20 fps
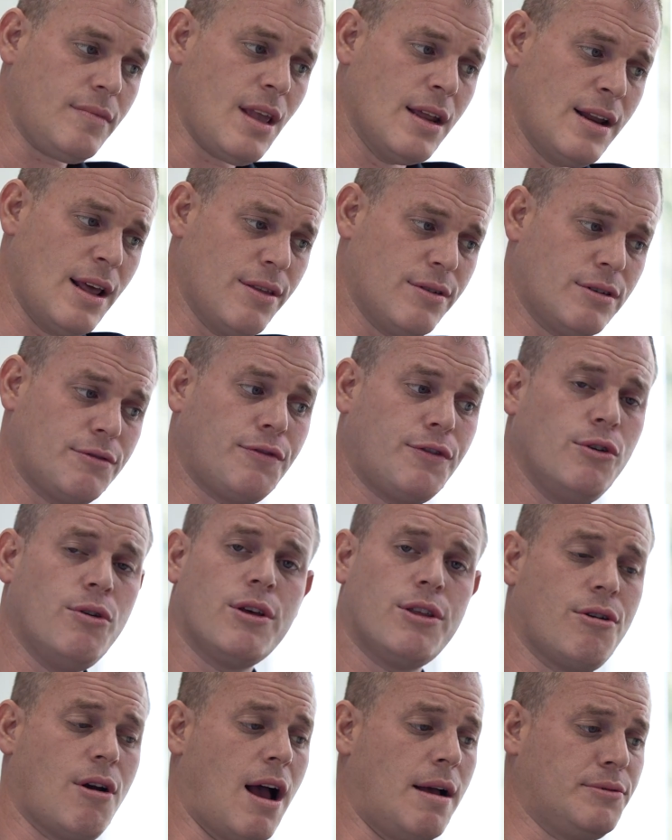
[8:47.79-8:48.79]
Now there's a few
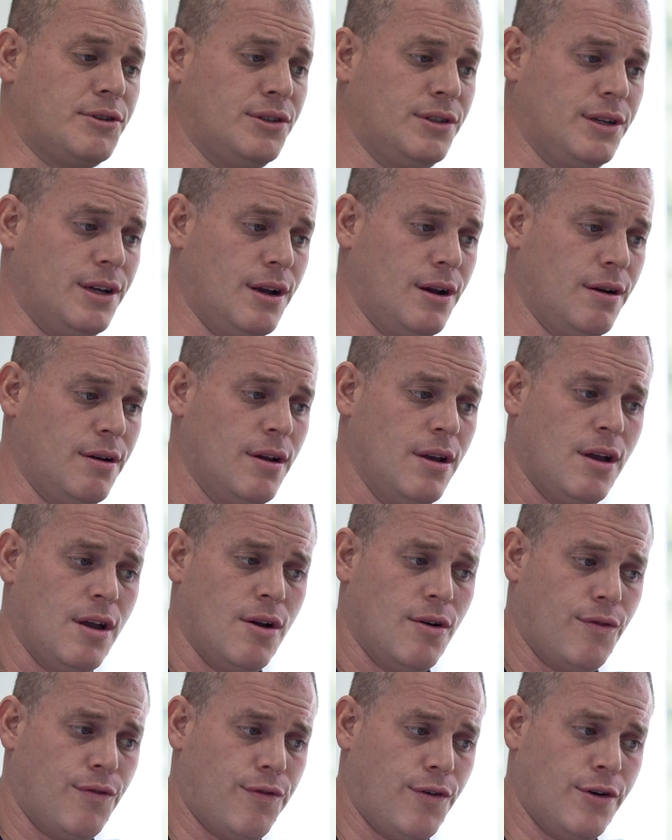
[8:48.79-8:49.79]
other options here.
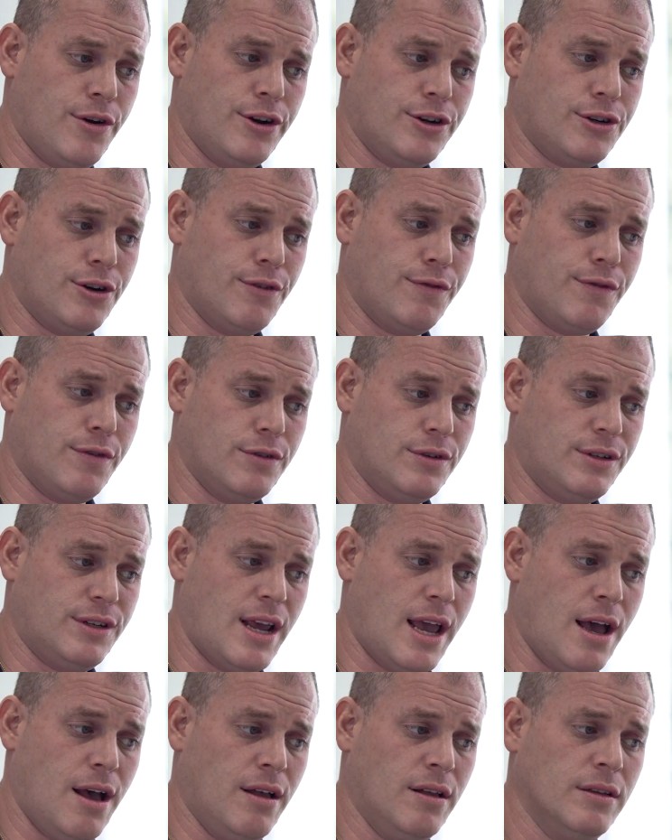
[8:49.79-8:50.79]
Furniture for
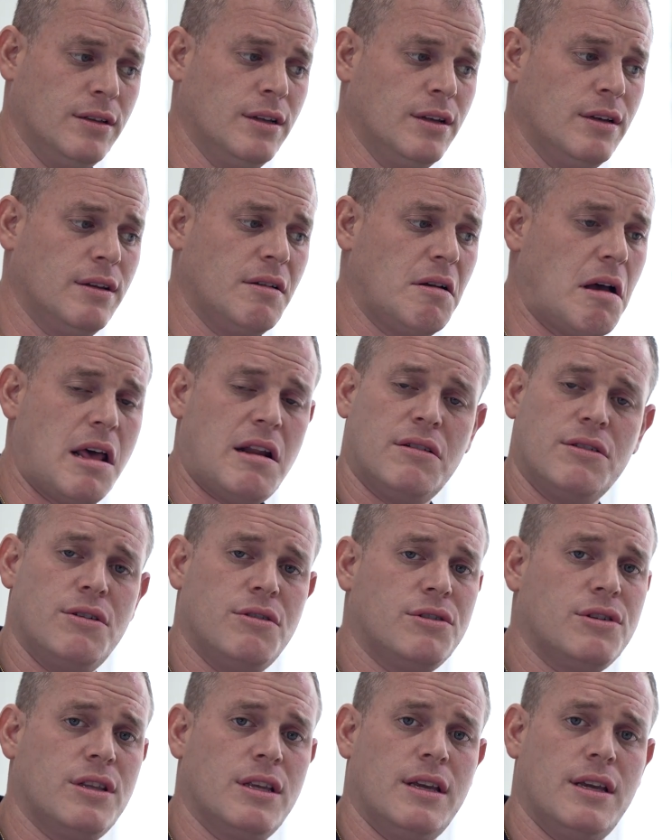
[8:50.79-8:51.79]
sale. I don't
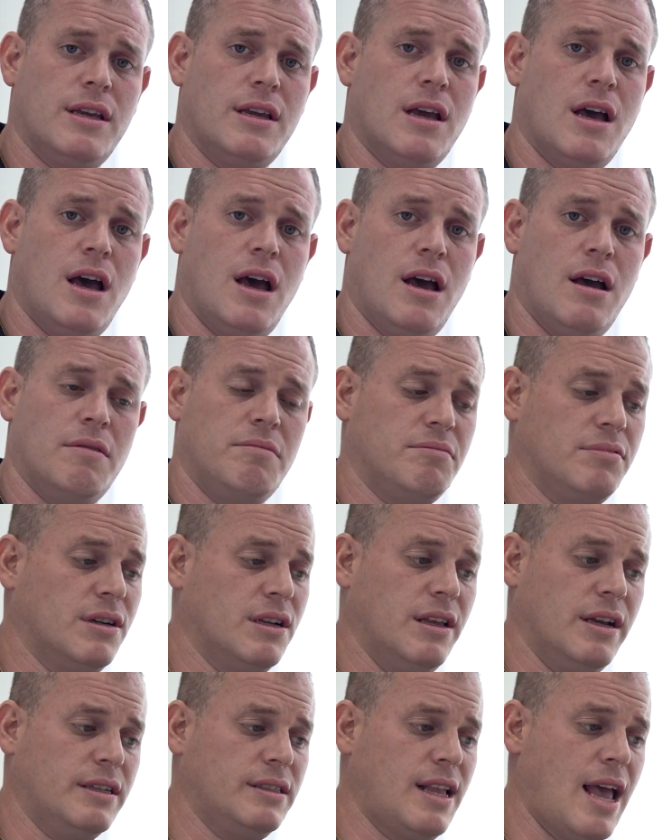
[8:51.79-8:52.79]
usually
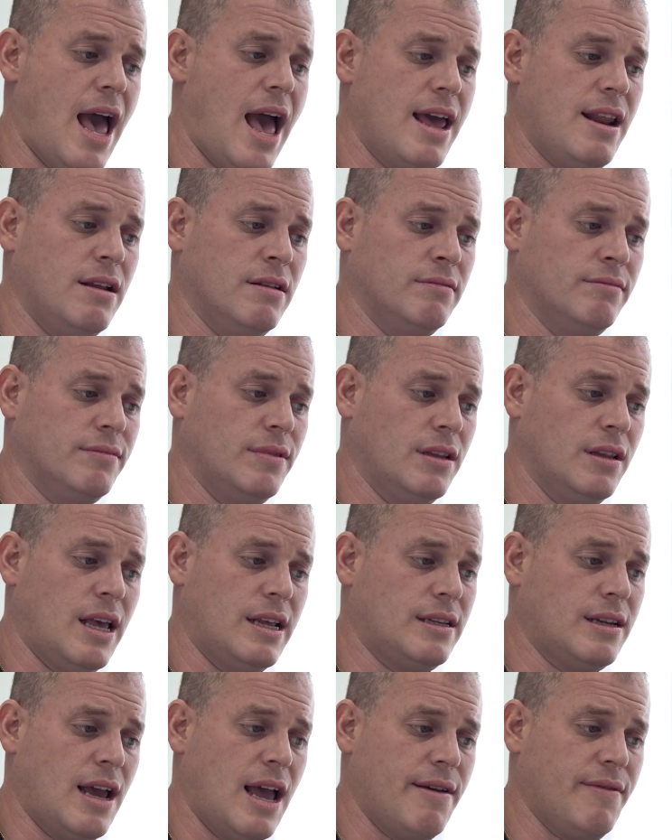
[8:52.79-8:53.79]
click that
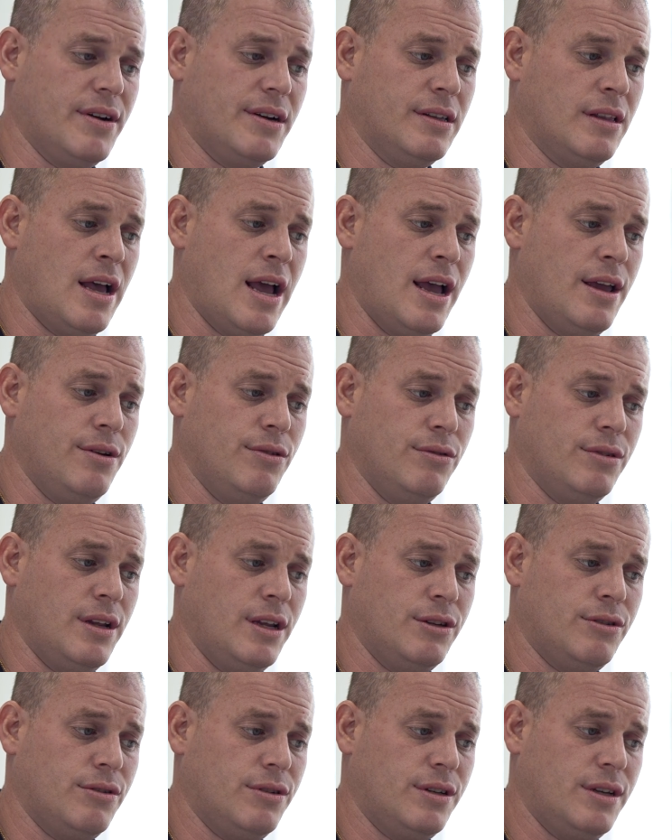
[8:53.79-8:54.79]
unless I have a client who's
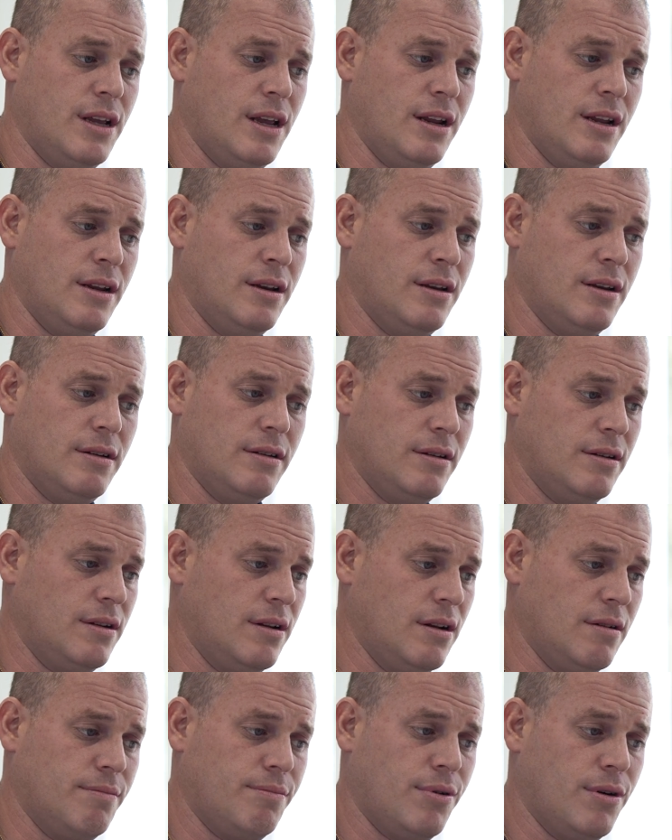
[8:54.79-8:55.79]
interested in, you
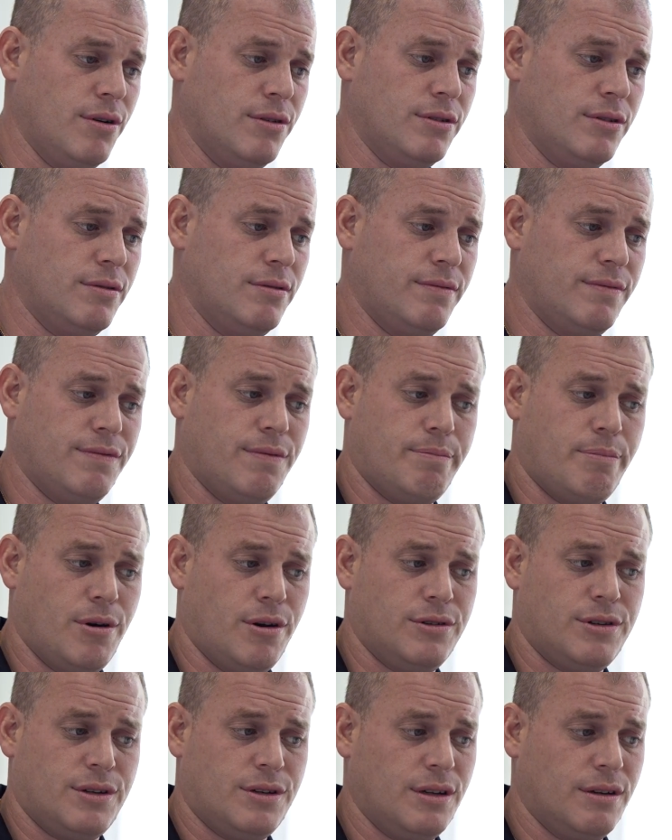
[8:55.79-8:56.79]
know,
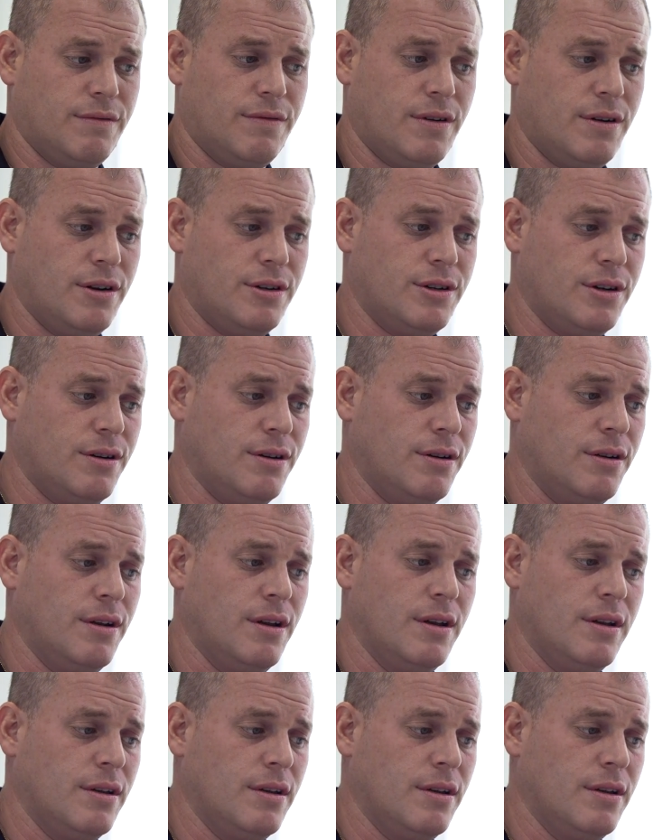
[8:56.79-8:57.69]
purchasing furniture.